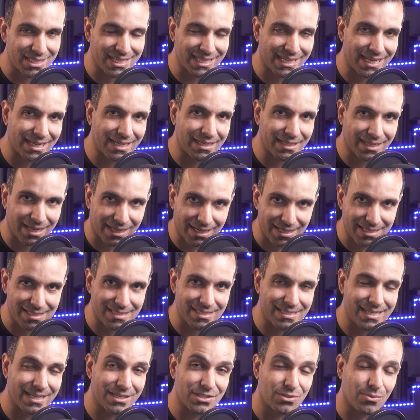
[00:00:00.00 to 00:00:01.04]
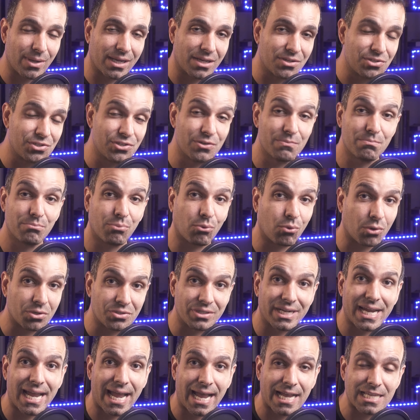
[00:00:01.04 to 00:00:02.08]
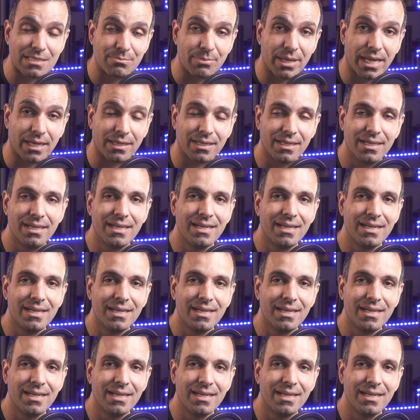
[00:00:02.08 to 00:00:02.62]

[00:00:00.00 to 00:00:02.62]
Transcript: to get it to kind of sit so I can shoot portrait aspect.